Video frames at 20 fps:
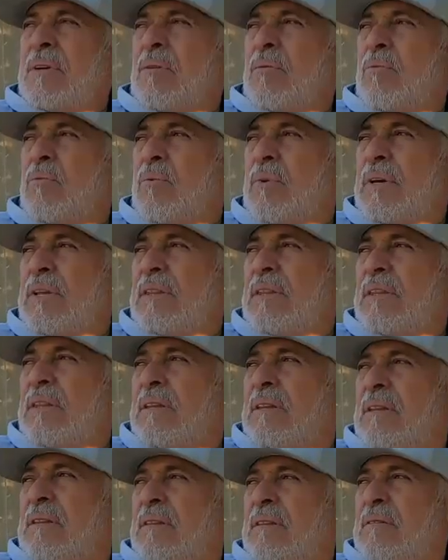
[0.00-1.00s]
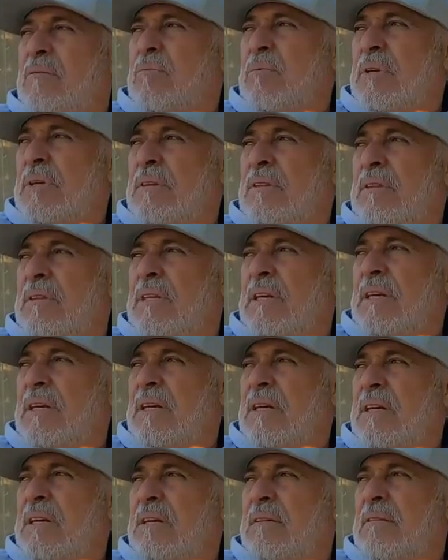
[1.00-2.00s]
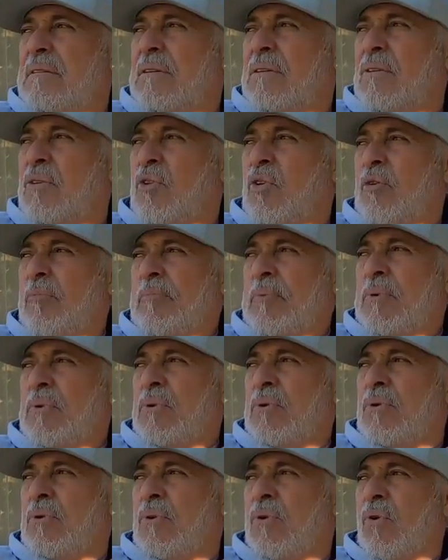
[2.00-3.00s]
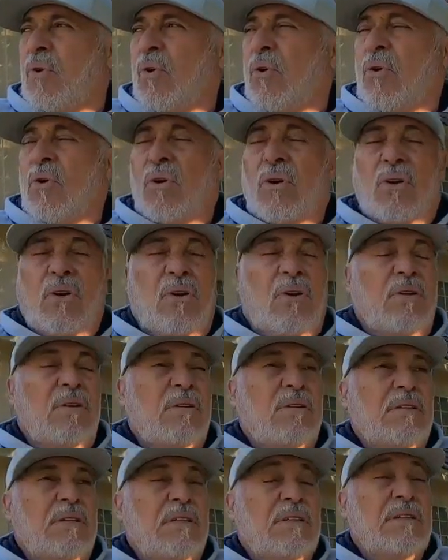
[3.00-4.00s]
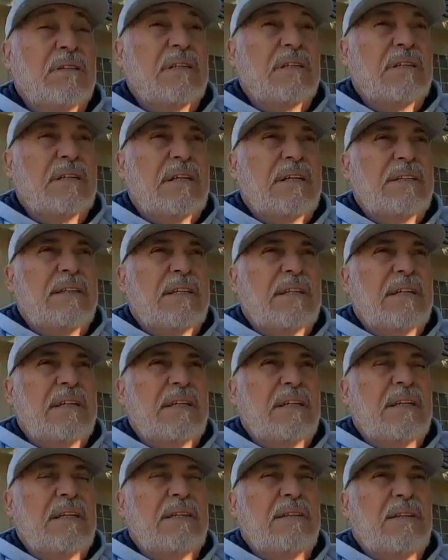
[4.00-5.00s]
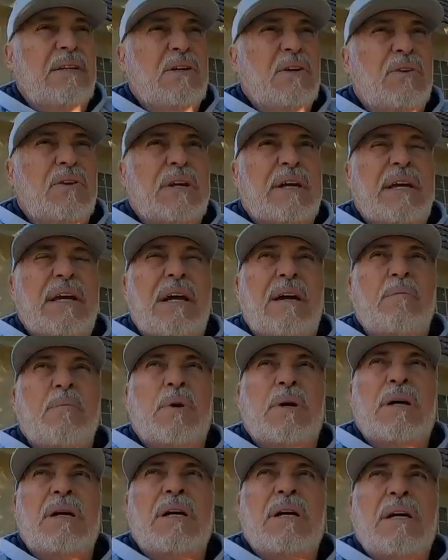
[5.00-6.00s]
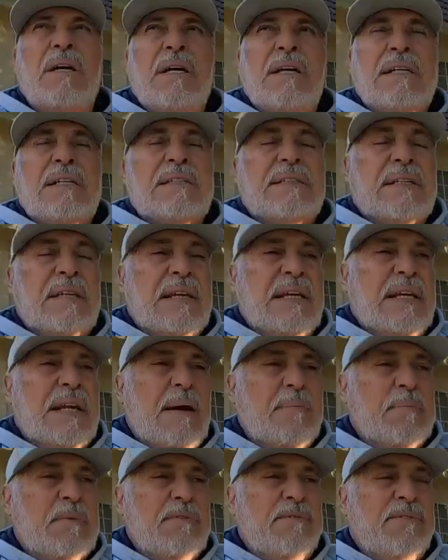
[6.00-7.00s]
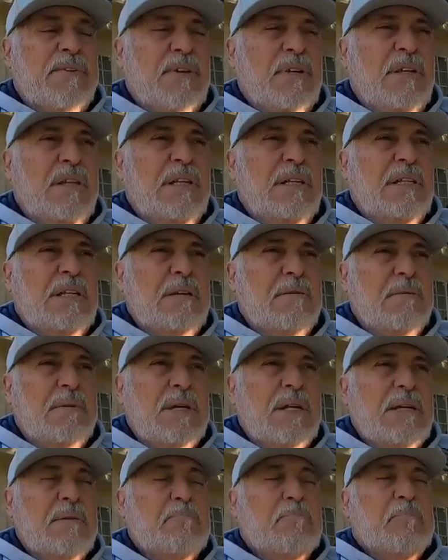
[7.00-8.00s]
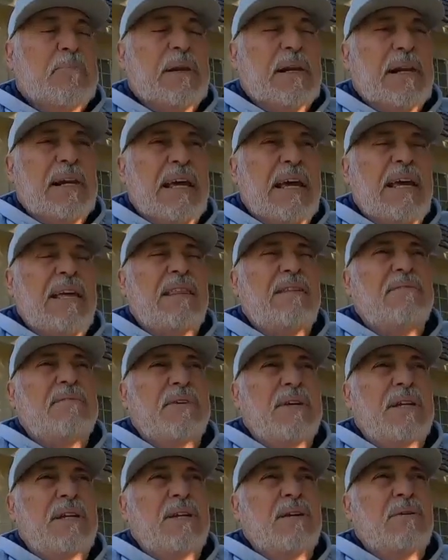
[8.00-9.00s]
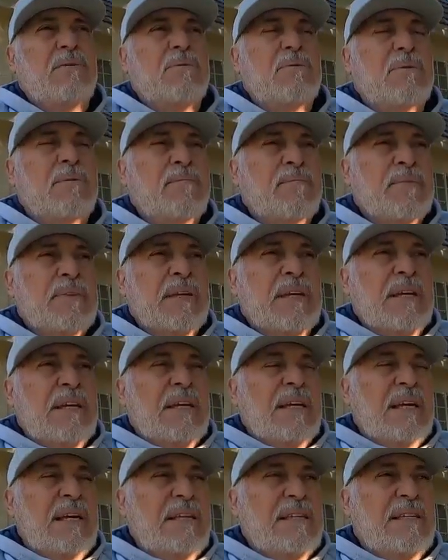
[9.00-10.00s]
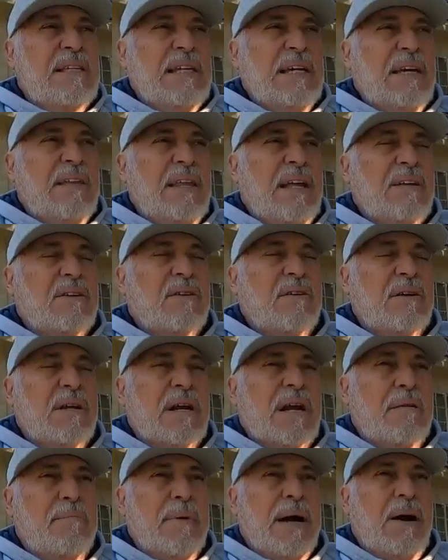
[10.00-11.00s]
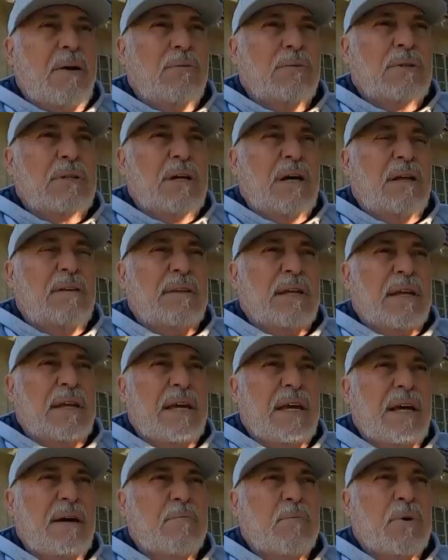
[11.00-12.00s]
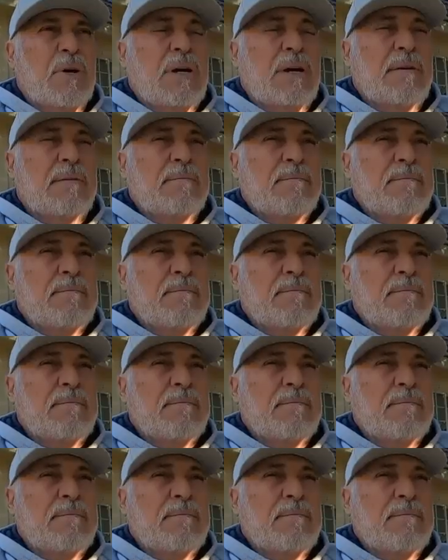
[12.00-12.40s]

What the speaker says: with the GoPro or the other camera, set it up in front of the TV, play the video, and see how that's gonna come out on the camera.